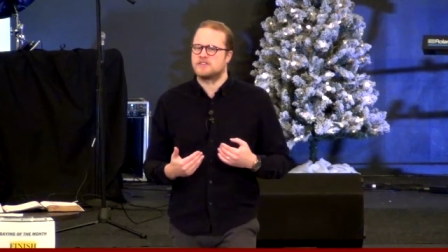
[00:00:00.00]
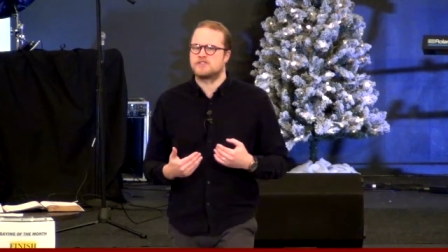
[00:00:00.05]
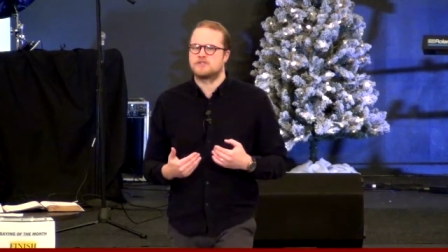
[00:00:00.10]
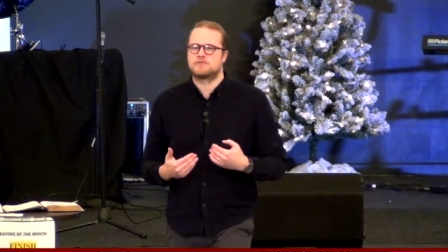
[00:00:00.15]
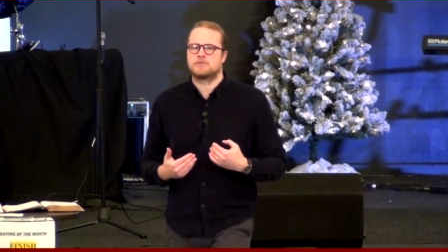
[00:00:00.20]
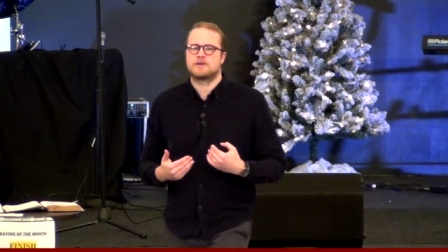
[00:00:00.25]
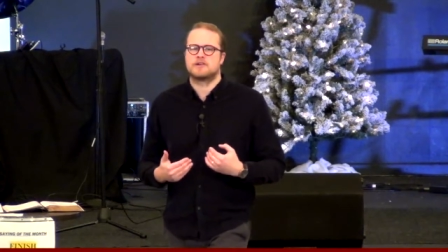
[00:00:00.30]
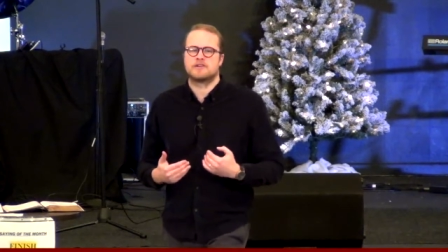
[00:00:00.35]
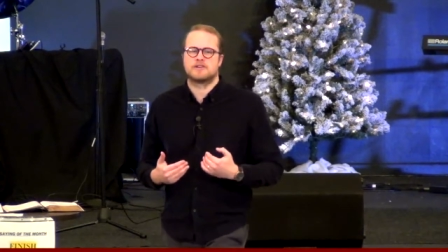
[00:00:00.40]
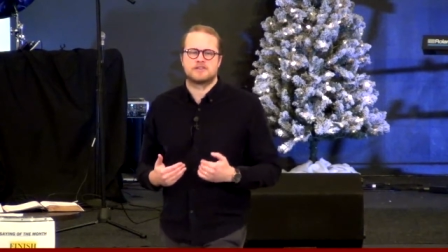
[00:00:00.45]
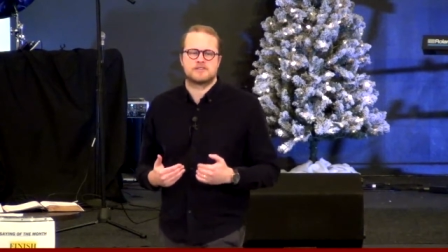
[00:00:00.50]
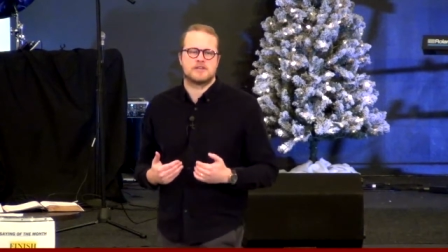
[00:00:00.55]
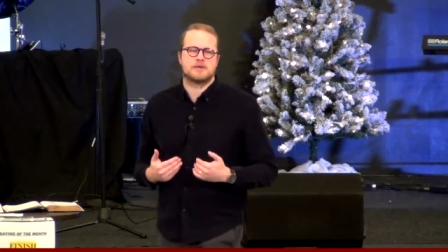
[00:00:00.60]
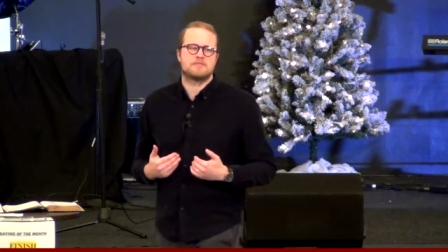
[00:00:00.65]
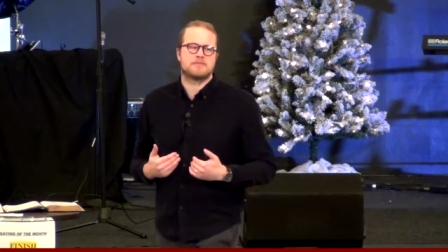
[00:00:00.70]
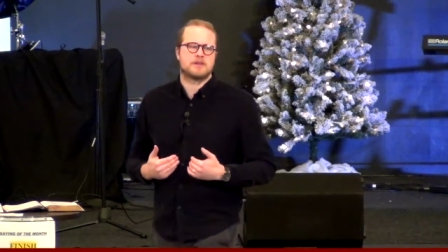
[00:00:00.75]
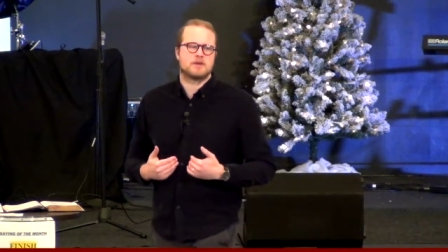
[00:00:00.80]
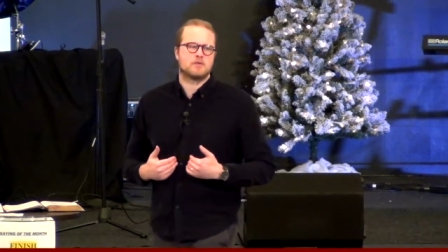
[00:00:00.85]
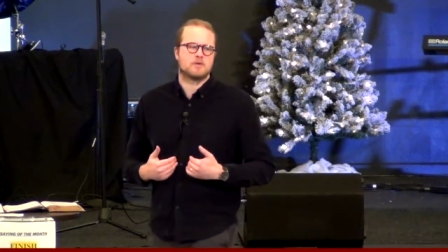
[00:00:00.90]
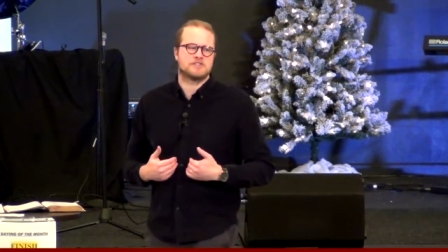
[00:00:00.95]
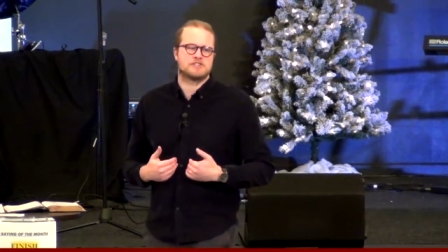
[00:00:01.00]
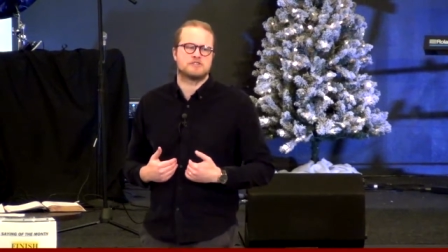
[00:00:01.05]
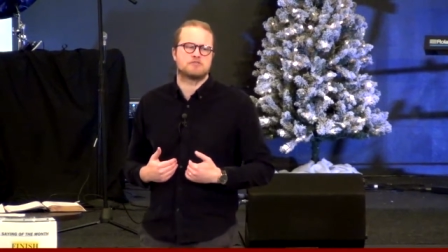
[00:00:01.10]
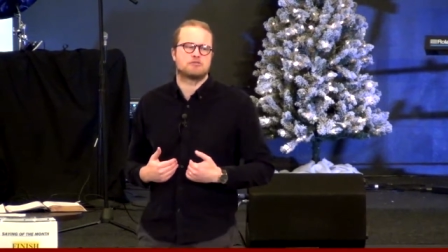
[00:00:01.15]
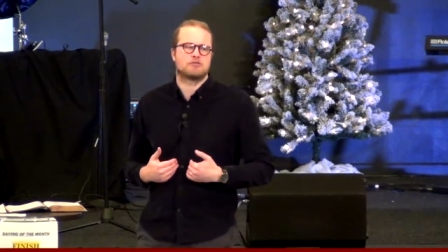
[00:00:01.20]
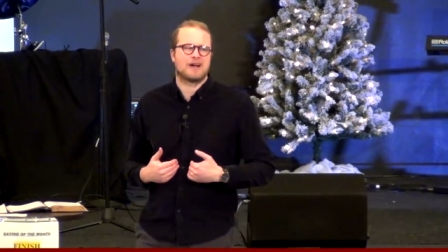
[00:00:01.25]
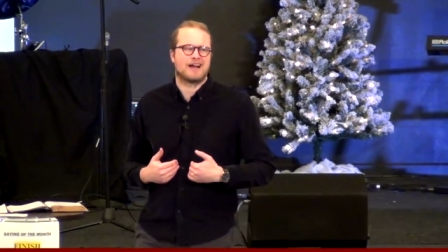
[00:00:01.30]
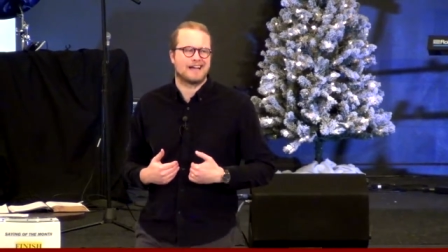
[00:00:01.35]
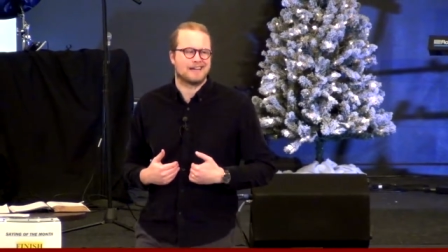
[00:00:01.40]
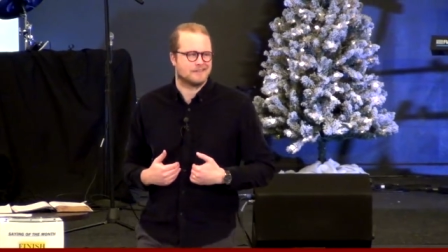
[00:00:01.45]
spirit something wasn't
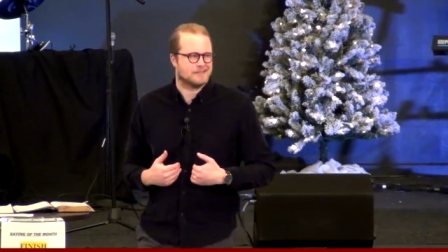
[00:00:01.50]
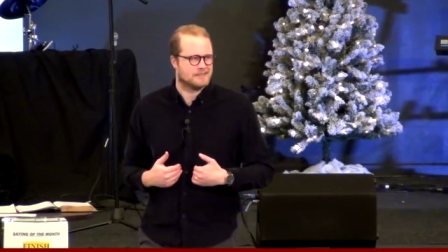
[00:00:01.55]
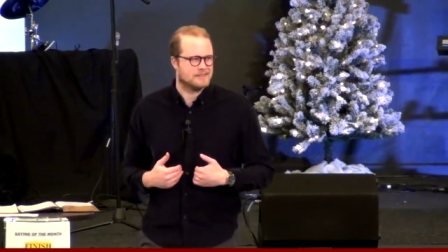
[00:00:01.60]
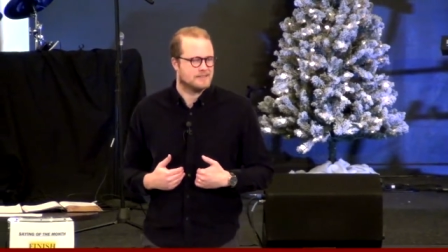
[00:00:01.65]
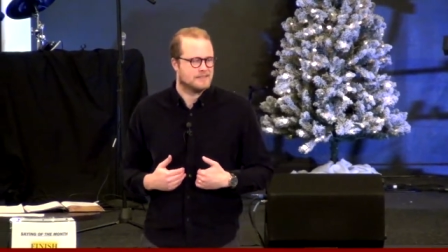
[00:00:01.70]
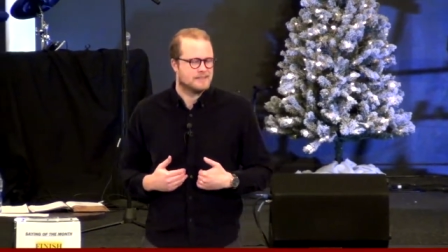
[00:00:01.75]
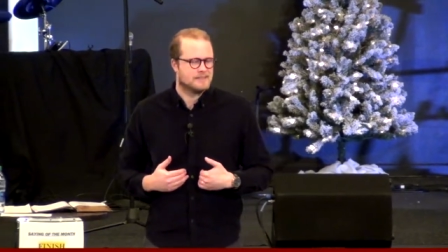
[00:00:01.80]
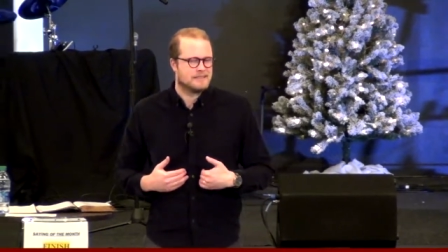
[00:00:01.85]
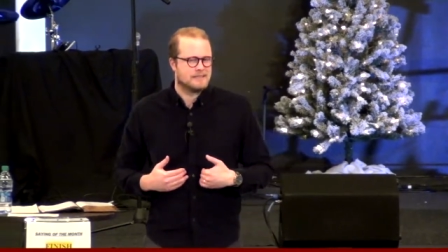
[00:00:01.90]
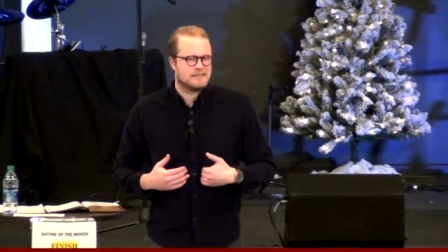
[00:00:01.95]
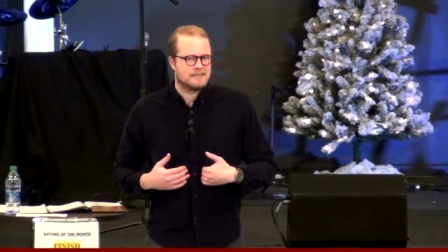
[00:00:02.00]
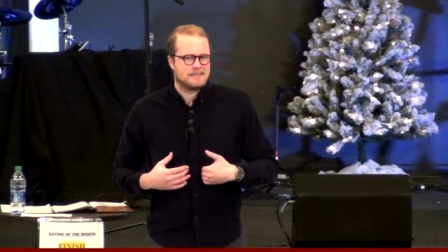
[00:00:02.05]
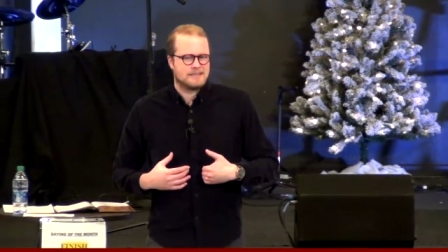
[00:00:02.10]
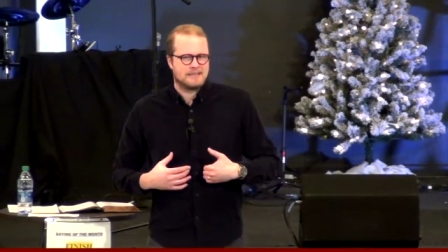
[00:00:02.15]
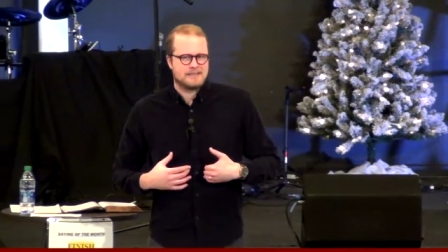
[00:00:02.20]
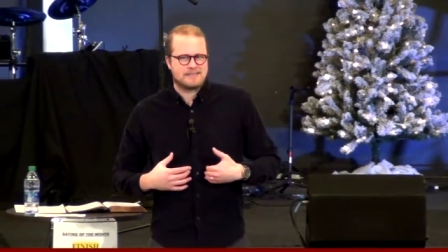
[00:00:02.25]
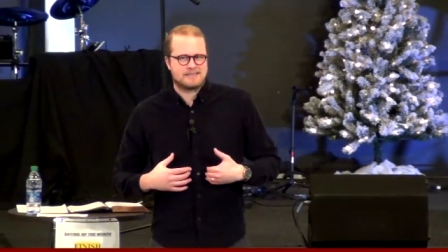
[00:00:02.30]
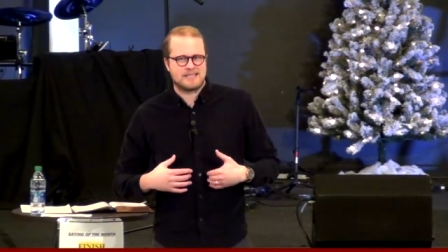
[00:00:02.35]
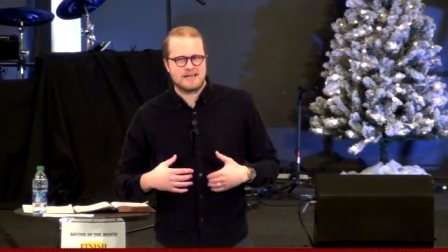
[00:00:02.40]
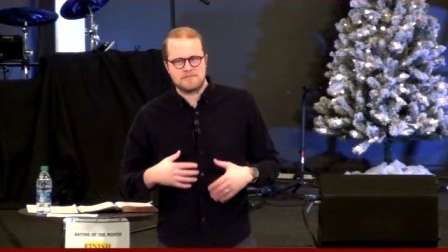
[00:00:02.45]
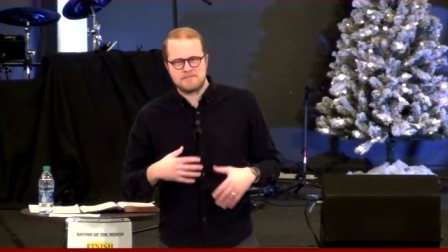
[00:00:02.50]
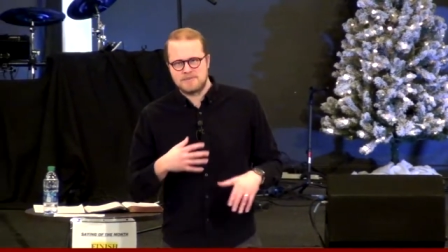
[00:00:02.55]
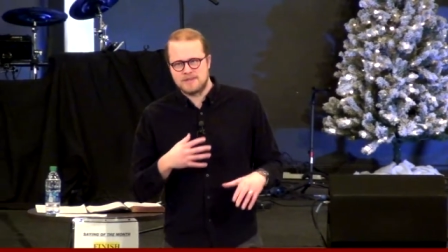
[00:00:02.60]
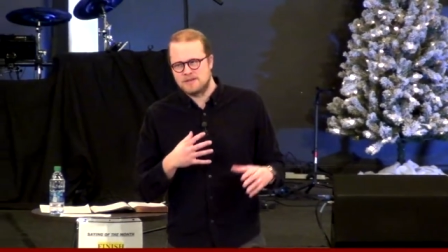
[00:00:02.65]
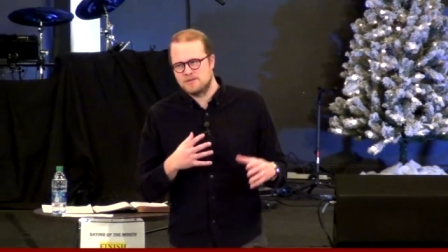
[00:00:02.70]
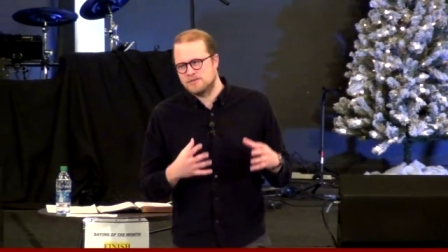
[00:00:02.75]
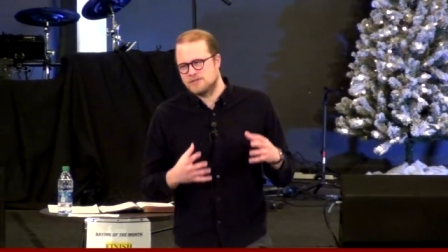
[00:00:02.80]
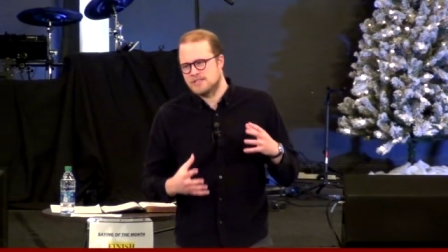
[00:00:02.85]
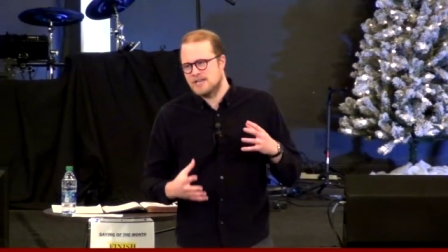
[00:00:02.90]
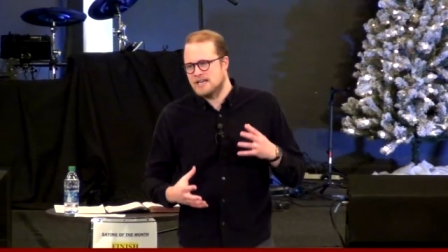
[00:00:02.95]
right
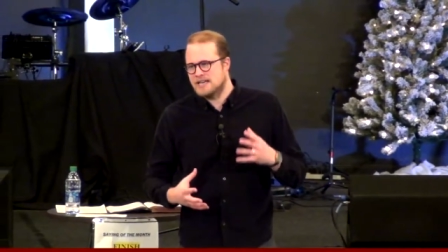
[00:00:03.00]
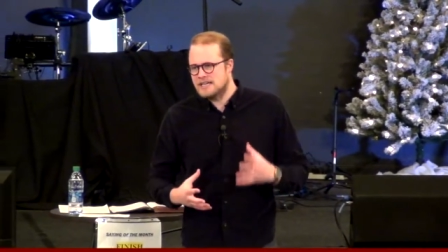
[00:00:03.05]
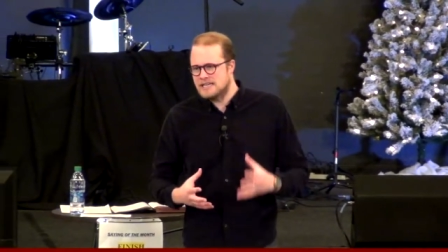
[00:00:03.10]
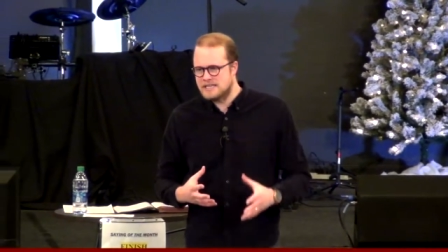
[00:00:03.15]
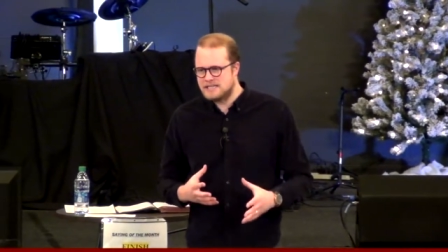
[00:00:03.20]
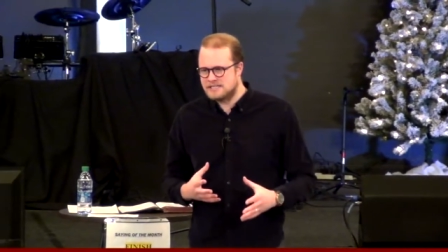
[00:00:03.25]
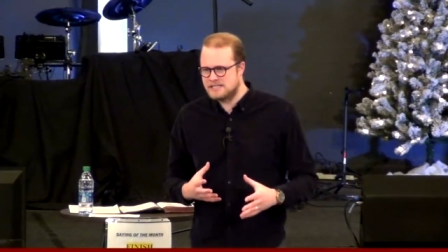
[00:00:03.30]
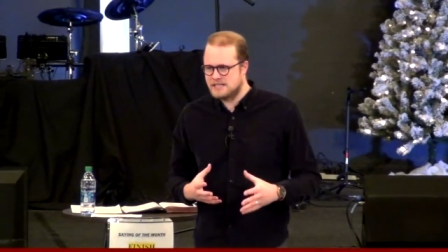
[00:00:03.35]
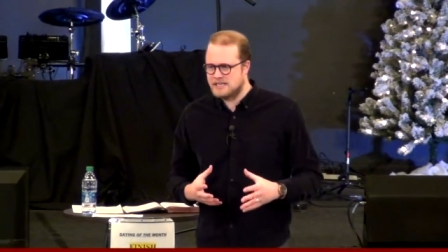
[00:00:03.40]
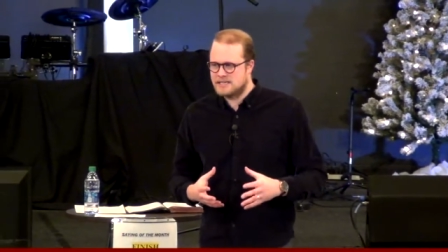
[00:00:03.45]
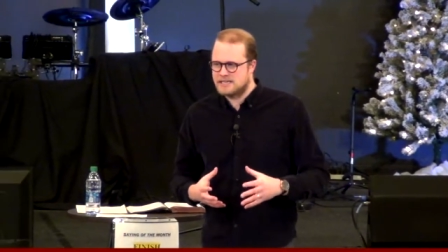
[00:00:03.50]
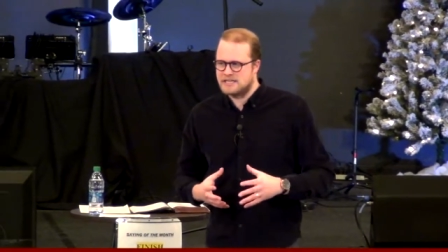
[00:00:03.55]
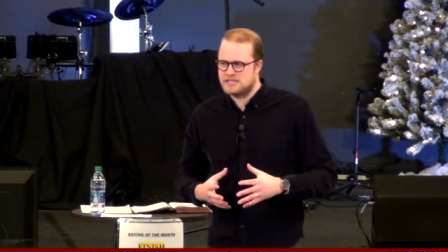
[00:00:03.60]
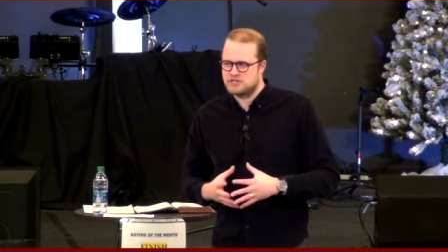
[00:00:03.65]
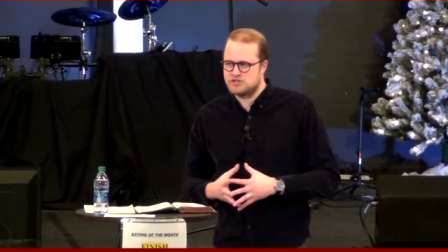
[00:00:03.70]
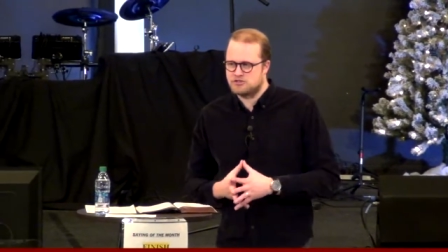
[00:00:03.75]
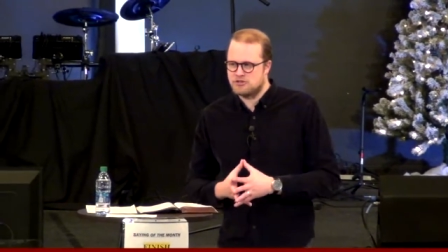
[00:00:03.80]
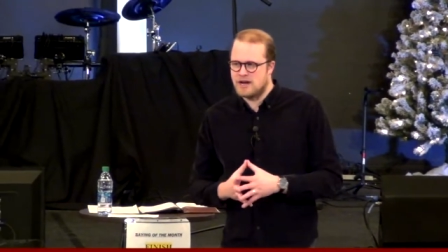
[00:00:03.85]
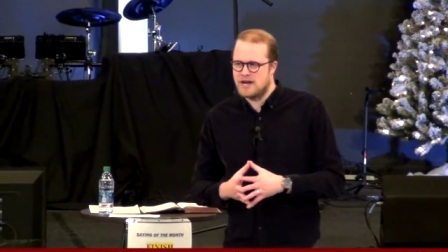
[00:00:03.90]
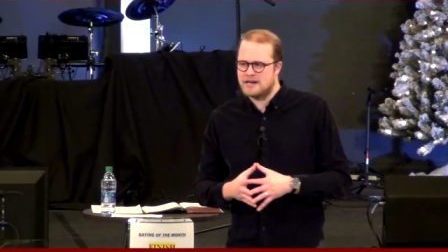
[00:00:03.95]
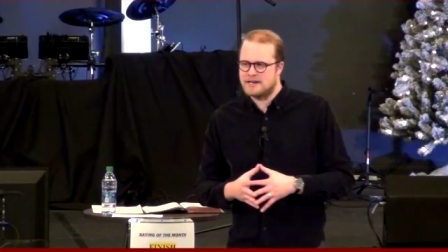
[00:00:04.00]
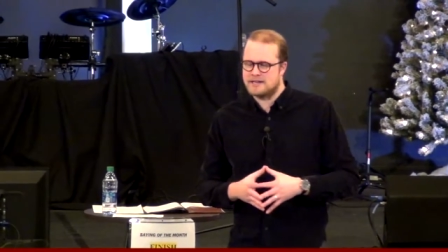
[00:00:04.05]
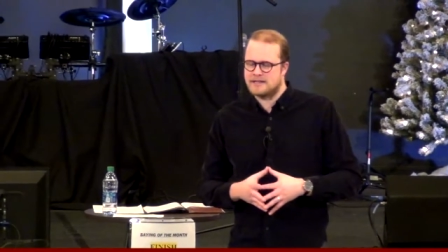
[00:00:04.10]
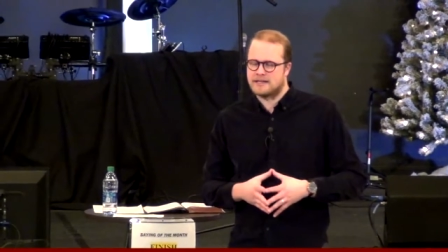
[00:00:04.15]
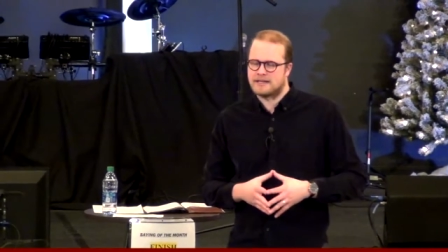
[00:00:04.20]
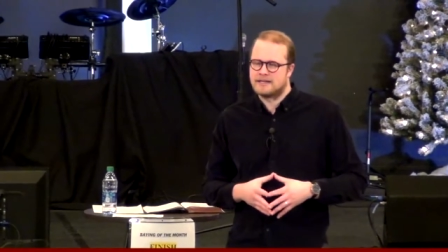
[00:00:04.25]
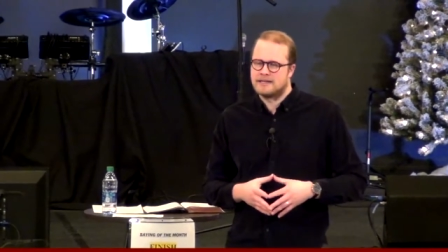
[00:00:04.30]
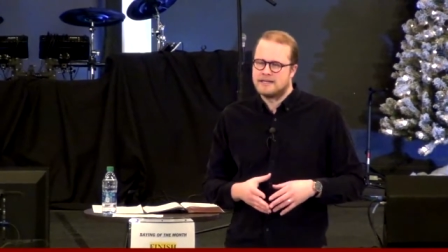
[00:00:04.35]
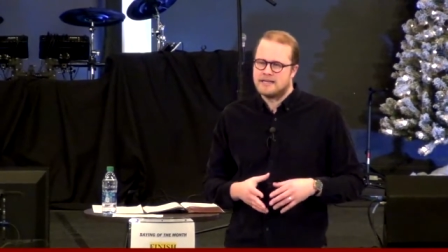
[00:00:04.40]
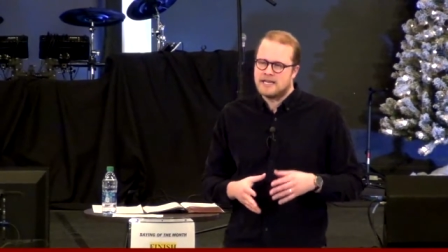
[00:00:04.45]
something was uneasy and he's trying
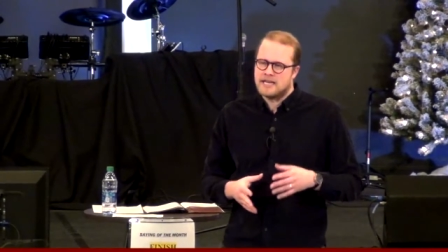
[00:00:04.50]
to